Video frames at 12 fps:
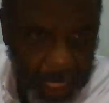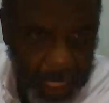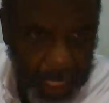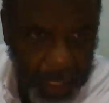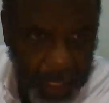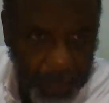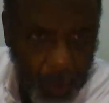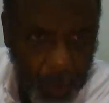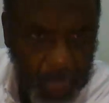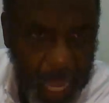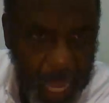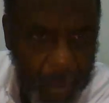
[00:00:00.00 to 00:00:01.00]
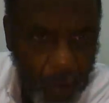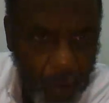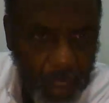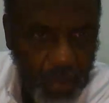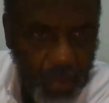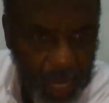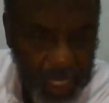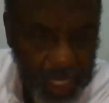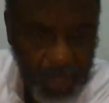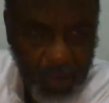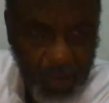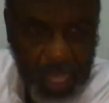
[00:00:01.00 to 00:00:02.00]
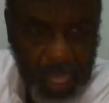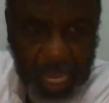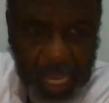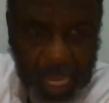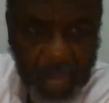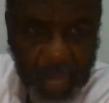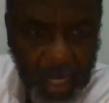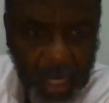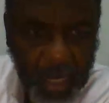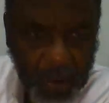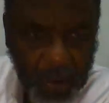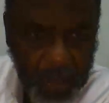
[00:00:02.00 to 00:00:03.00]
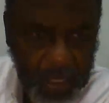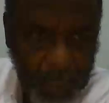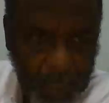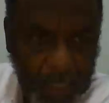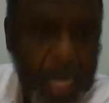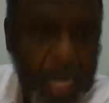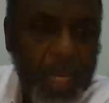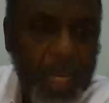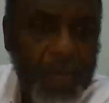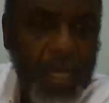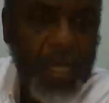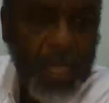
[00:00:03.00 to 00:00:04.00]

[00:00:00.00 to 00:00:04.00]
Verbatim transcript: The Most High want to dwell in you. He can't dwell in a dirty temple. It got to be clean.